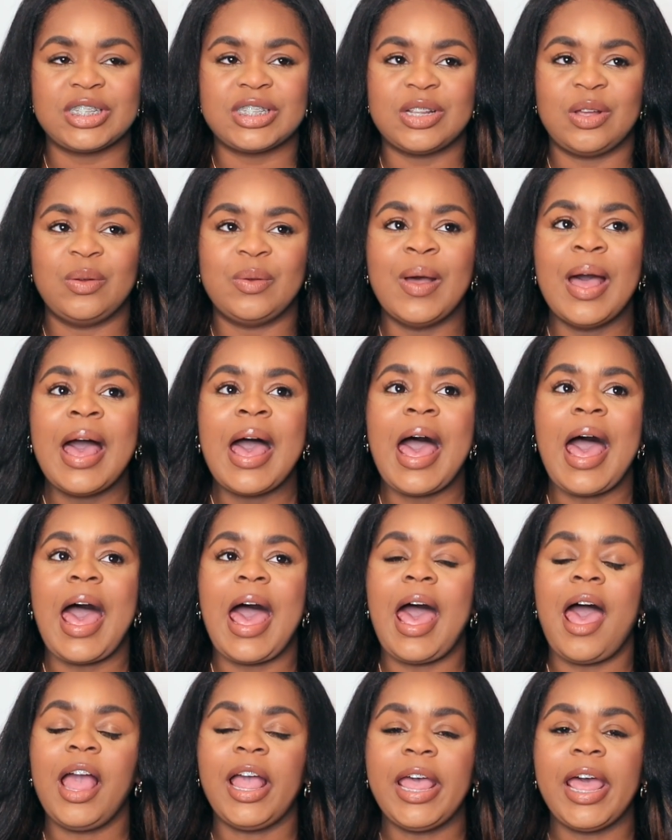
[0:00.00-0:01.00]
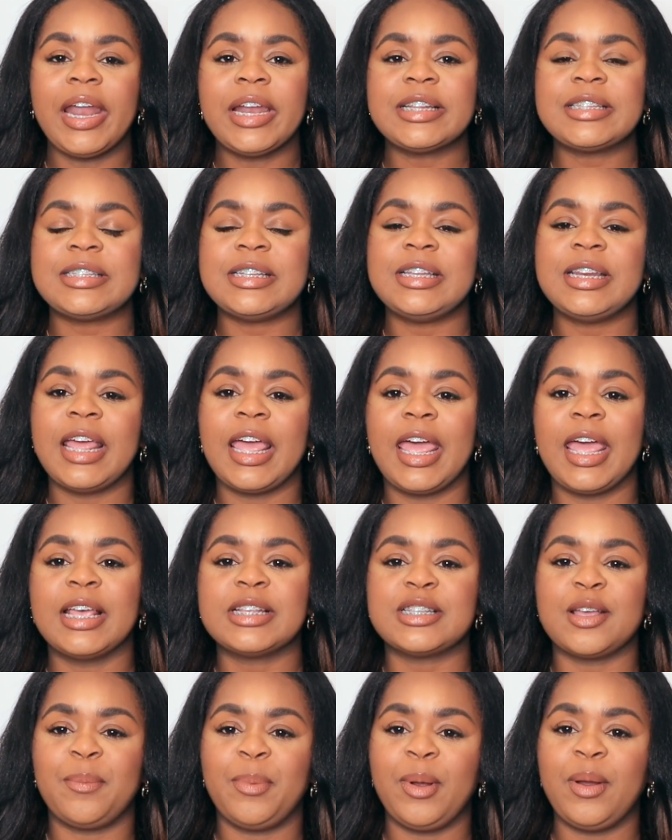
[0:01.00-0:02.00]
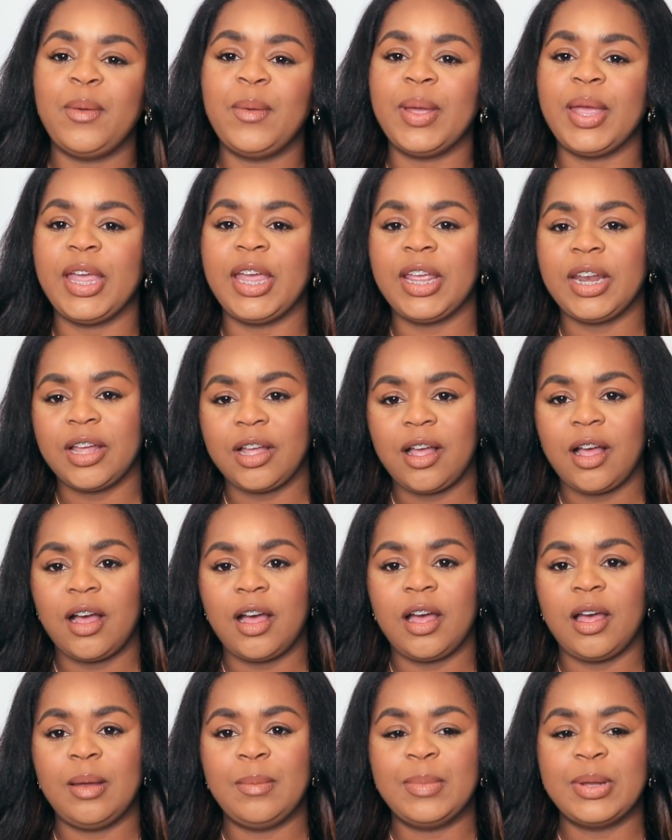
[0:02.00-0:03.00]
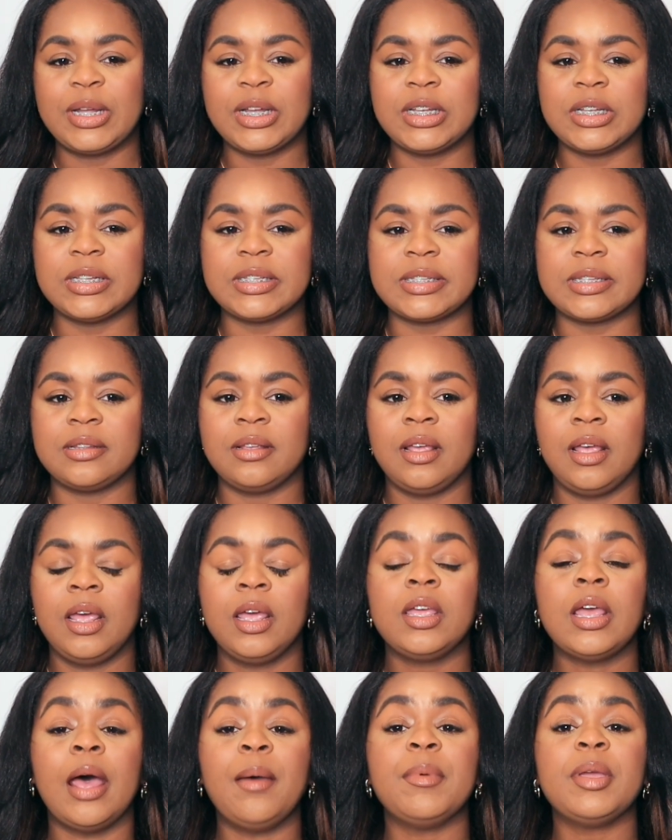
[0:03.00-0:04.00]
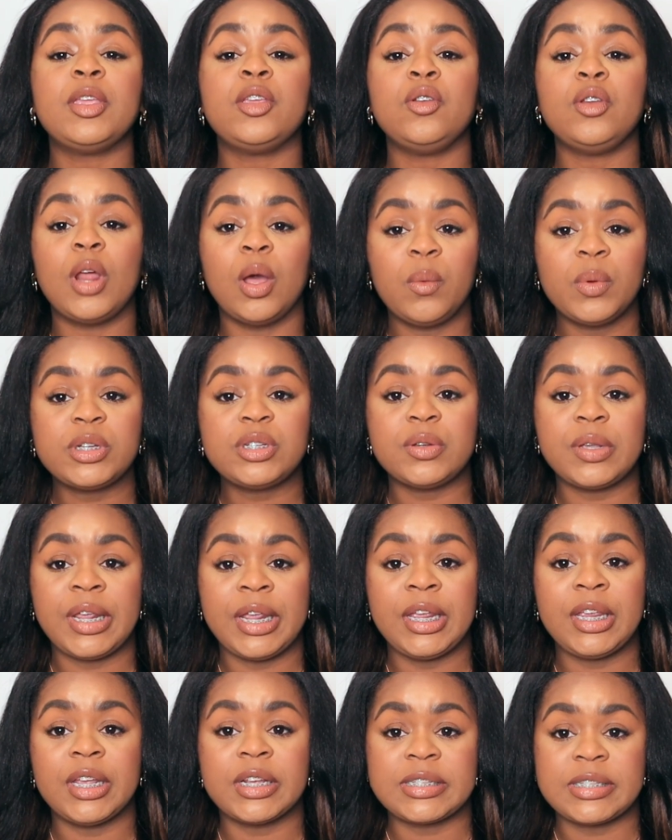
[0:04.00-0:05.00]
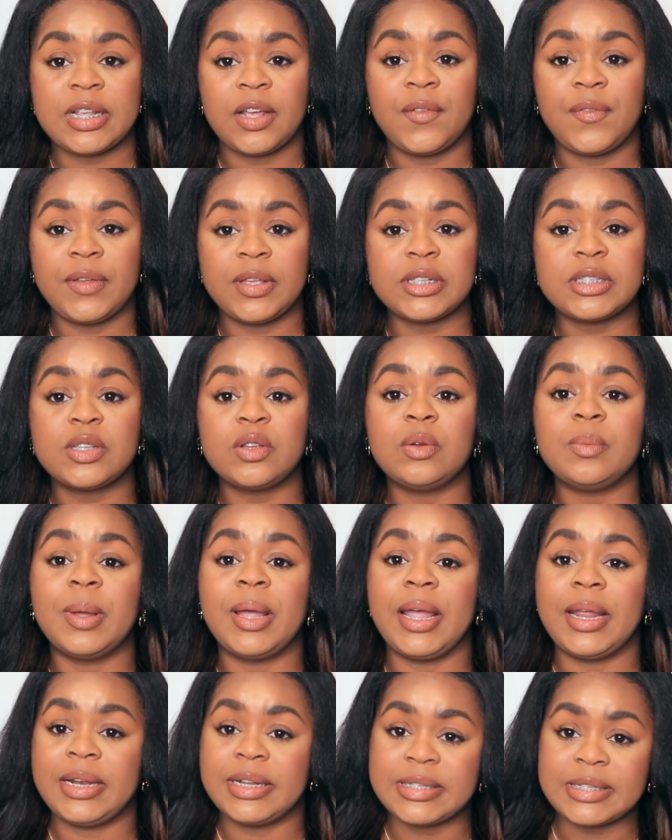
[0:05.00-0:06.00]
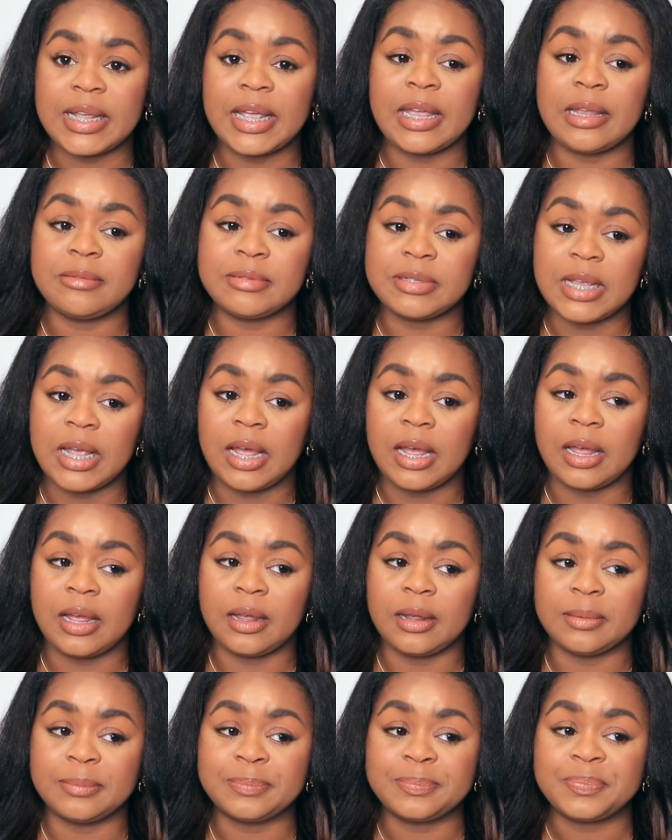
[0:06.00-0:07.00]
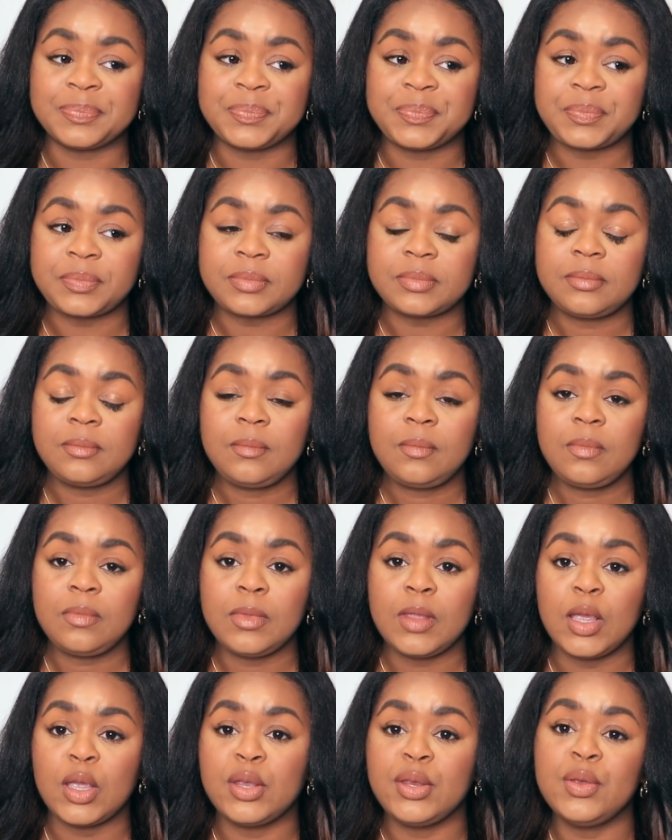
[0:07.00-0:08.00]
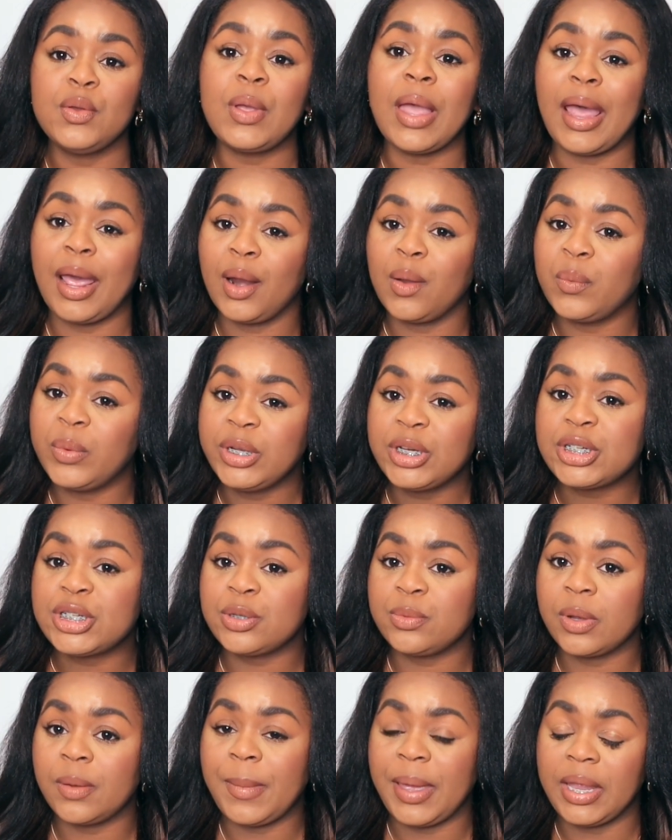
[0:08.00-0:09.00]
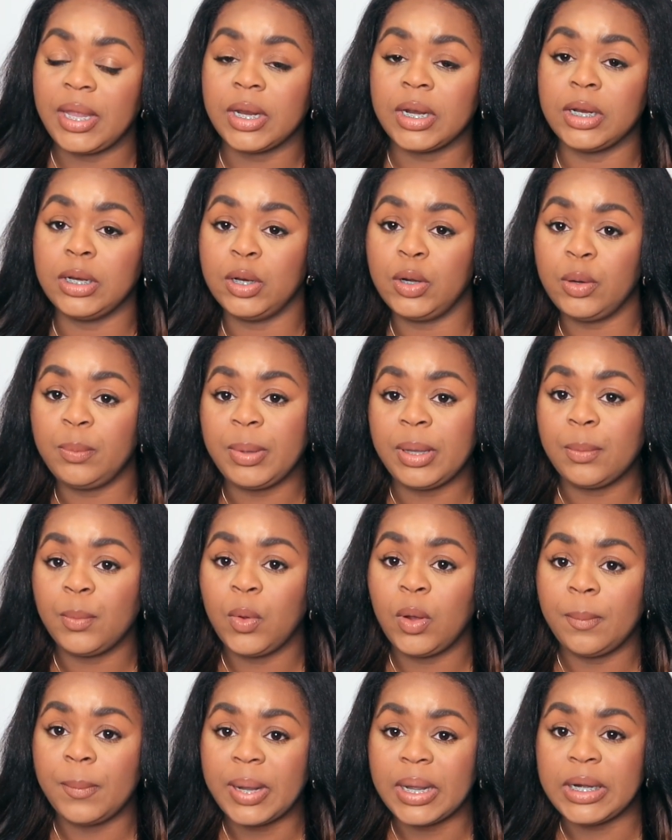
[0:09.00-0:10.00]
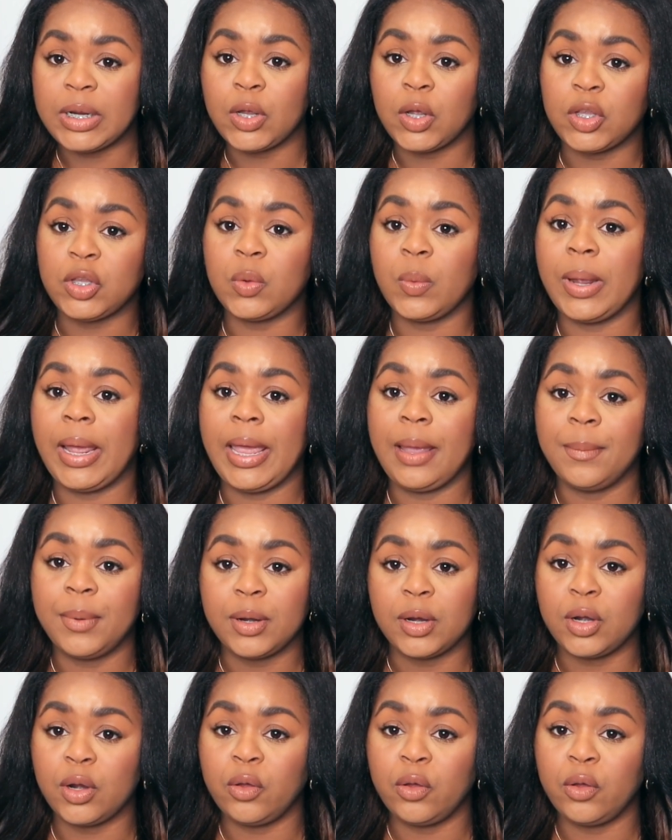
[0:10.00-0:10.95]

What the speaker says: So I kind of see that as a pro and a con, because I mean, you know what you get yourself into, but at the same time, you kind of wish you were making a little bit more money, or you were able to